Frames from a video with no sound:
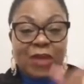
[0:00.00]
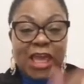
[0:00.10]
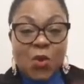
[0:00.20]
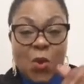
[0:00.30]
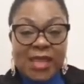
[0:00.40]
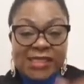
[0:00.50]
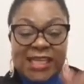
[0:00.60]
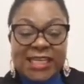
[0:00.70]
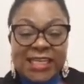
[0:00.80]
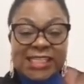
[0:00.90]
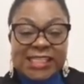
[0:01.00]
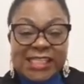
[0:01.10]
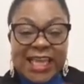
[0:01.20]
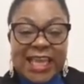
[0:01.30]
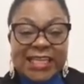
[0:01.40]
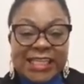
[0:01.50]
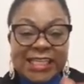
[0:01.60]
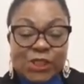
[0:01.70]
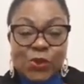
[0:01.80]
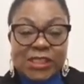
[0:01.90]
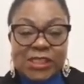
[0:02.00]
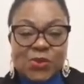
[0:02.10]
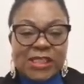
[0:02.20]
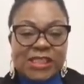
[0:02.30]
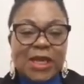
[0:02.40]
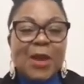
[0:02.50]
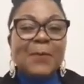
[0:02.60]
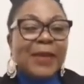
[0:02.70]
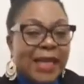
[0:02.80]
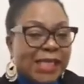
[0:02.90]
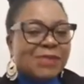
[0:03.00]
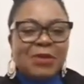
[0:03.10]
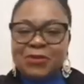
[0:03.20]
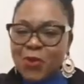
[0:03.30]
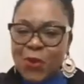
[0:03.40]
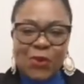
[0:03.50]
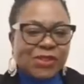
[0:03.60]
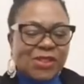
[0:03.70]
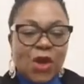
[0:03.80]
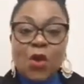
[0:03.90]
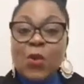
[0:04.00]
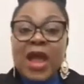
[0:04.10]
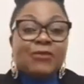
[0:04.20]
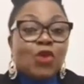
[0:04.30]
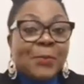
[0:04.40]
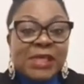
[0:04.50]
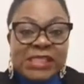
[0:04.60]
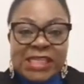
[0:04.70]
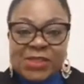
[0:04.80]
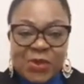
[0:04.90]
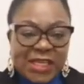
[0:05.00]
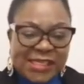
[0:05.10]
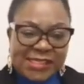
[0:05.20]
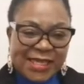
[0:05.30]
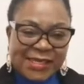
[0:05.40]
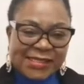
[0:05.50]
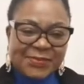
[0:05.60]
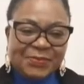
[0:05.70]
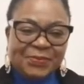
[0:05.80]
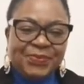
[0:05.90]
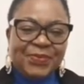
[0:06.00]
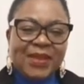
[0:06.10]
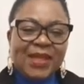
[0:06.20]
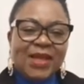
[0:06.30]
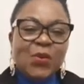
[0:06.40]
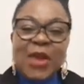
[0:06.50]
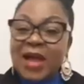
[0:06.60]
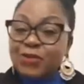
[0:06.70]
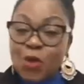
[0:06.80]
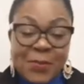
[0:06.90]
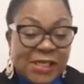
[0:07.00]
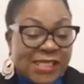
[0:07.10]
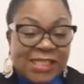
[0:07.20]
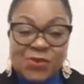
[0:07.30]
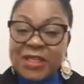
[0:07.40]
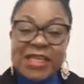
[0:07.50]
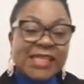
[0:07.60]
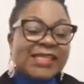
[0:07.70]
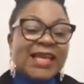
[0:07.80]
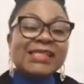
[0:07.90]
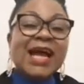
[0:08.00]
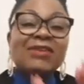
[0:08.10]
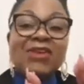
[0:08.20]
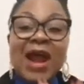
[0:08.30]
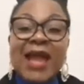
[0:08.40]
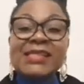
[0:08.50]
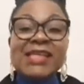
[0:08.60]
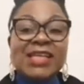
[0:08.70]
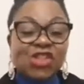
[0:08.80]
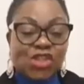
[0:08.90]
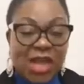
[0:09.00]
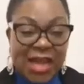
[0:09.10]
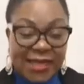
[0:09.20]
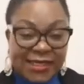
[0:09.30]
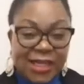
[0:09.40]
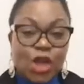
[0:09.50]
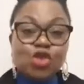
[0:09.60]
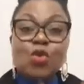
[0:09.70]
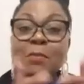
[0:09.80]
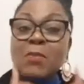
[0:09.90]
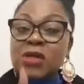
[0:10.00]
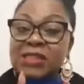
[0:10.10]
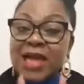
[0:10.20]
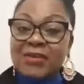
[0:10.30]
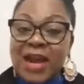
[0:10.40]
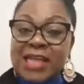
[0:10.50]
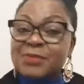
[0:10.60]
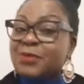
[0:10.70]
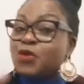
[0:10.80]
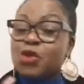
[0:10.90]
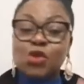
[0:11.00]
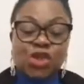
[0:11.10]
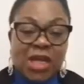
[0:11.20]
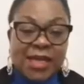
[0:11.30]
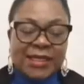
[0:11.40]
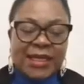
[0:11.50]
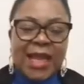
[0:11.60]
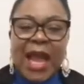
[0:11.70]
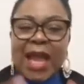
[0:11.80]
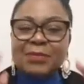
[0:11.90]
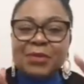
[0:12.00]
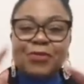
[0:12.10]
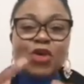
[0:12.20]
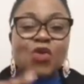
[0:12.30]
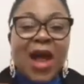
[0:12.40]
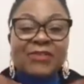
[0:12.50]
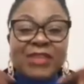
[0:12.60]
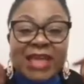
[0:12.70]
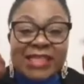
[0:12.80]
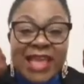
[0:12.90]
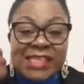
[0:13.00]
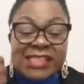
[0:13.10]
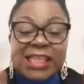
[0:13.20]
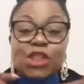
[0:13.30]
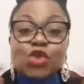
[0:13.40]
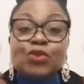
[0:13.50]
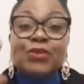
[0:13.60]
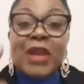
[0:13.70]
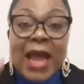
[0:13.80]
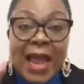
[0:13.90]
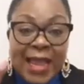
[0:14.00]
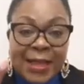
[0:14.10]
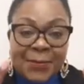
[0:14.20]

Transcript: words in this decade, in this 2020. Please be focused. We have no business with naysayers. We have no business with naysayers. Arise and shine. You must arise before you shine. And before you have that instinct to fly,